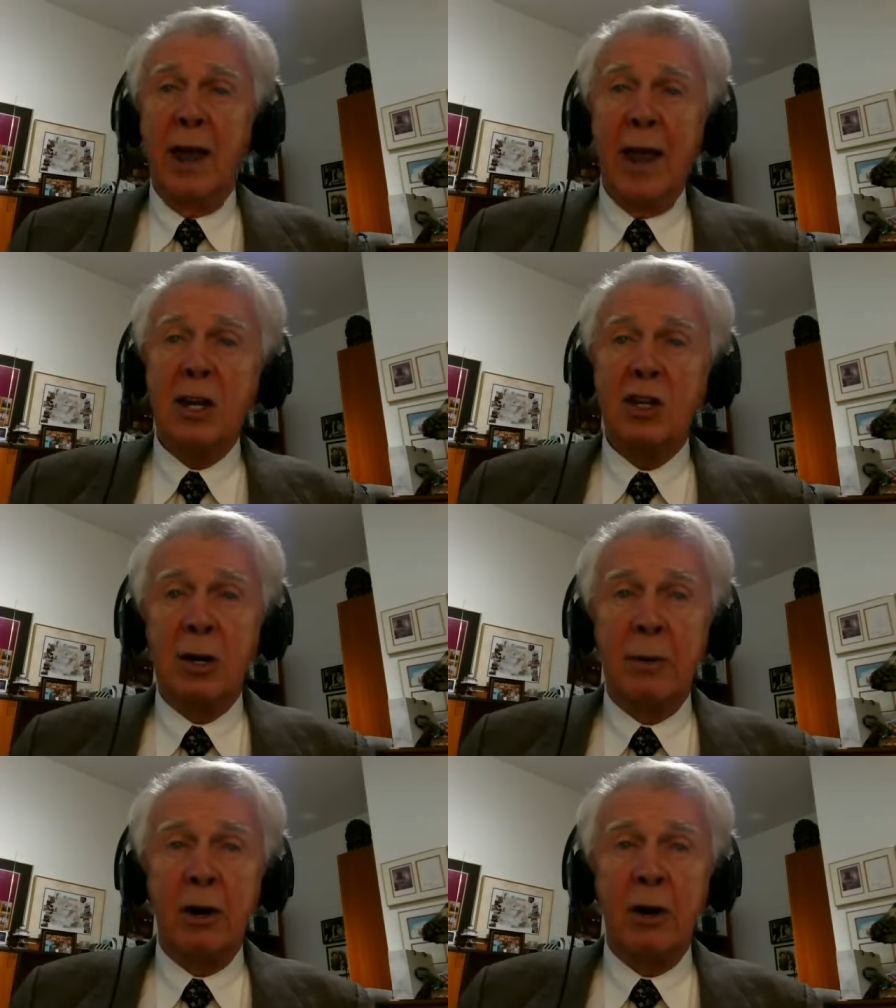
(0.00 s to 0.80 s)

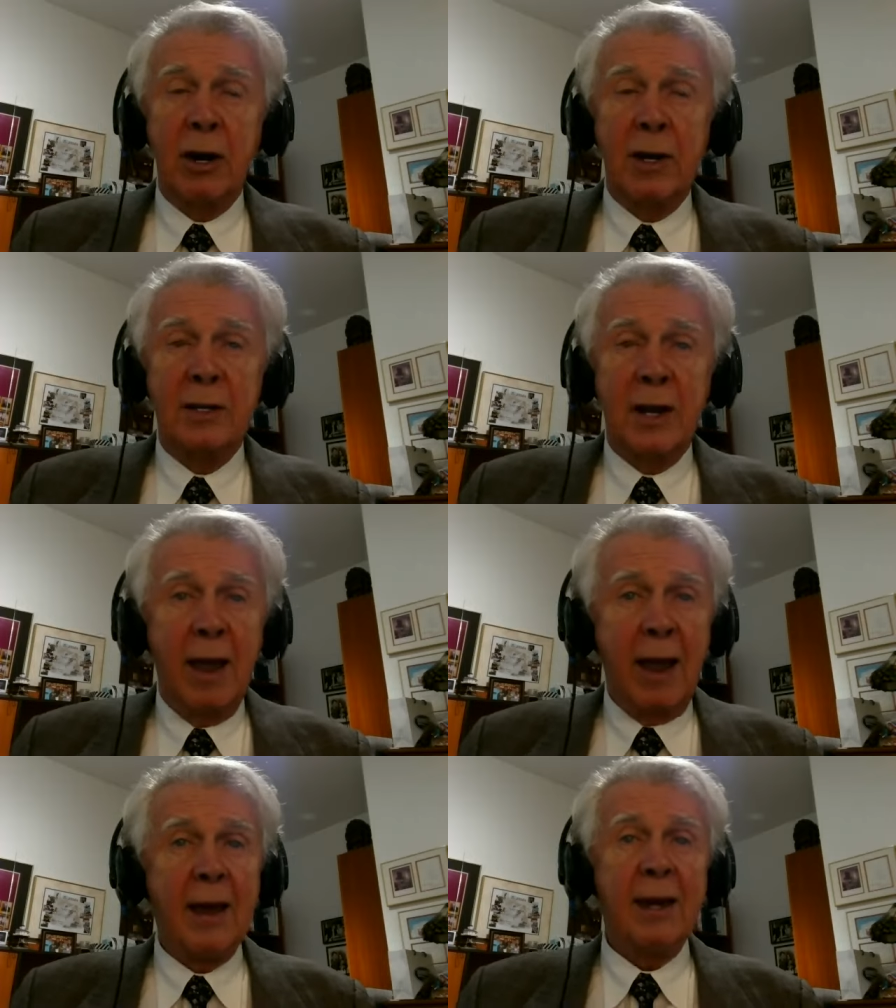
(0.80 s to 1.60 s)
Asian Americans,
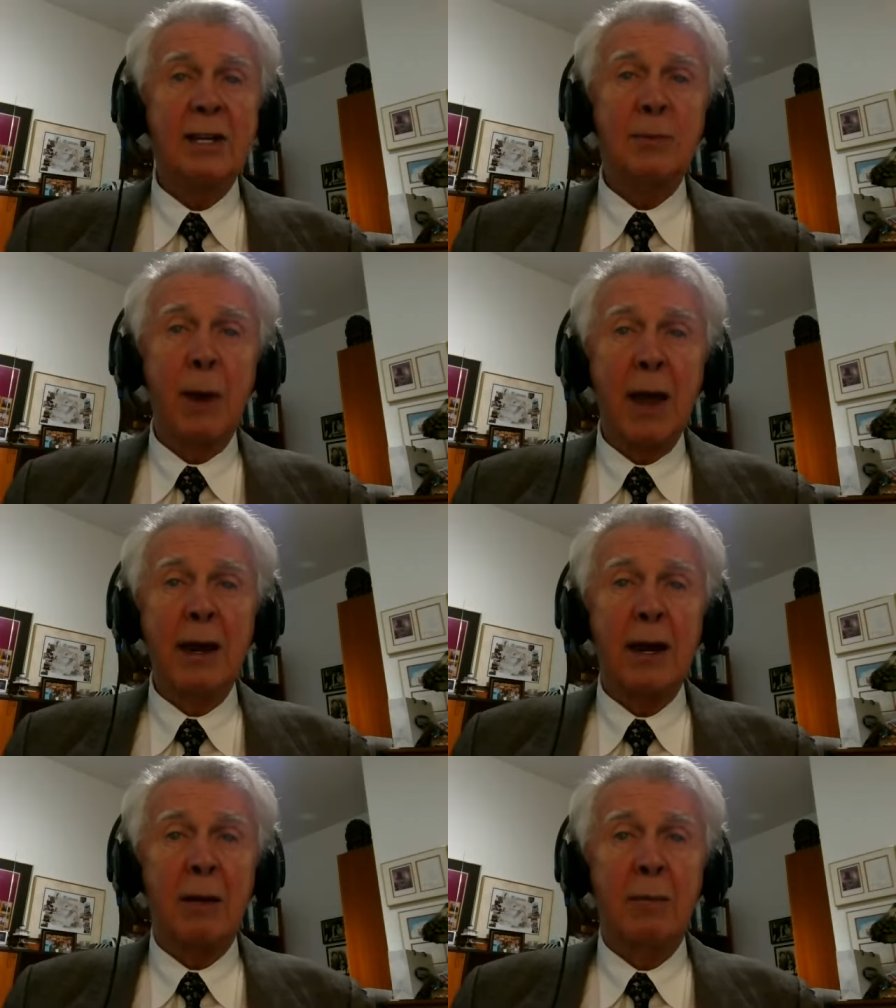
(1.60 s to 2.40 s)
and
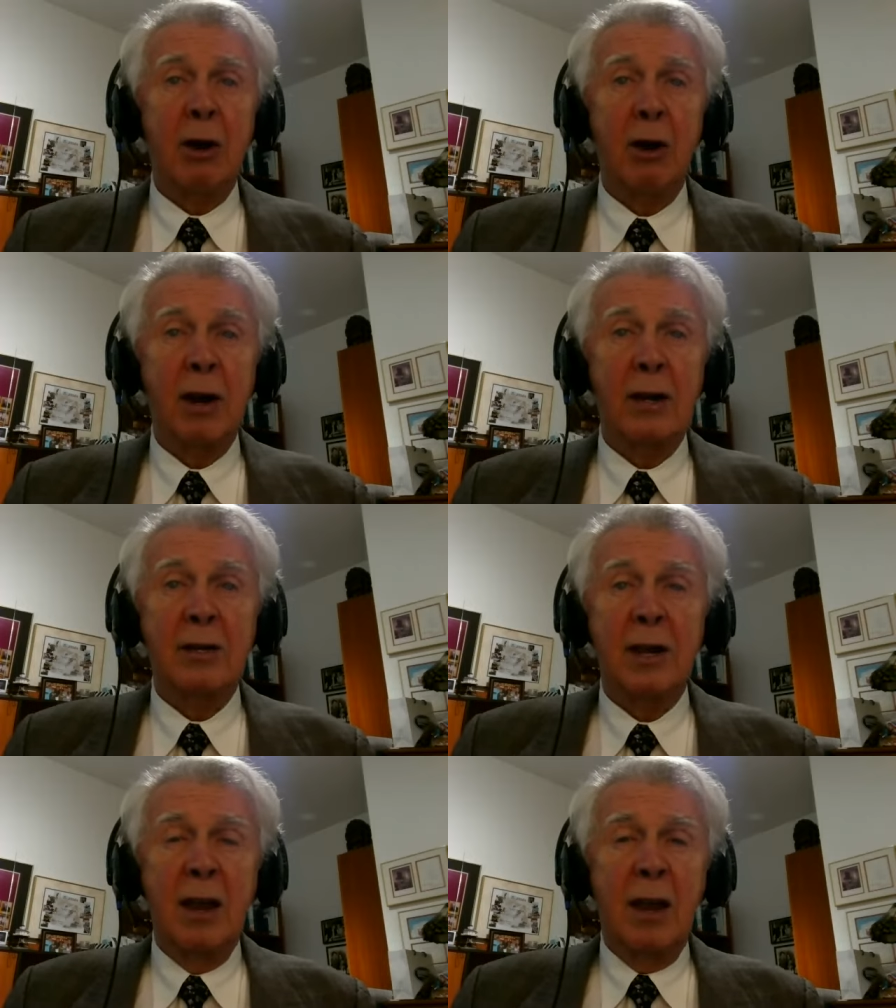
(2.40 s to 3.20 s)
Hispanic
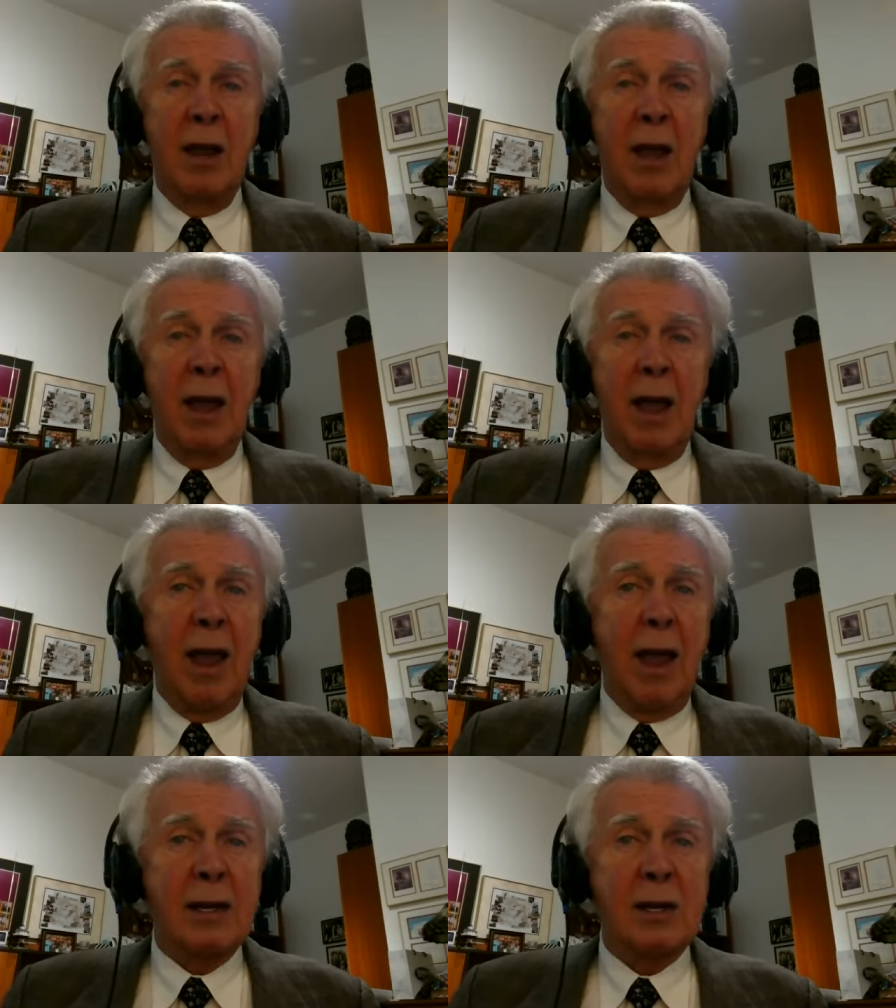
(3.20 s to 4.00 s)
Americans,
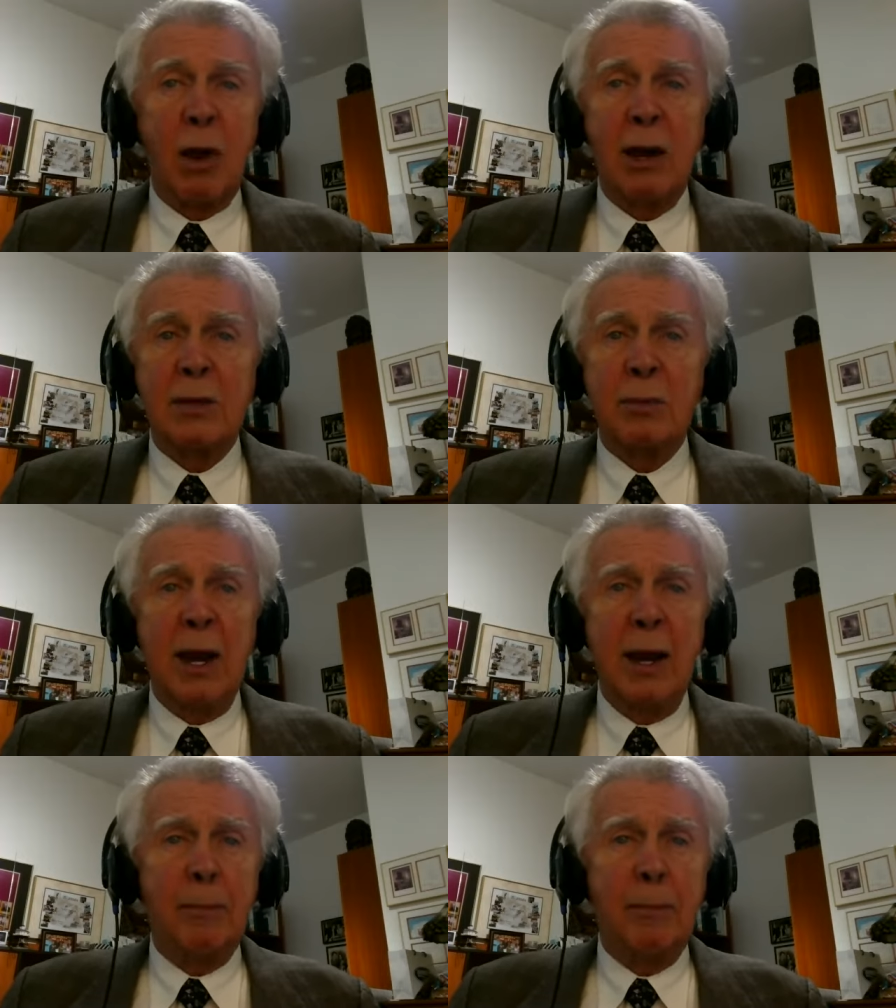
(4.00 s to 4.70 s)
as well as many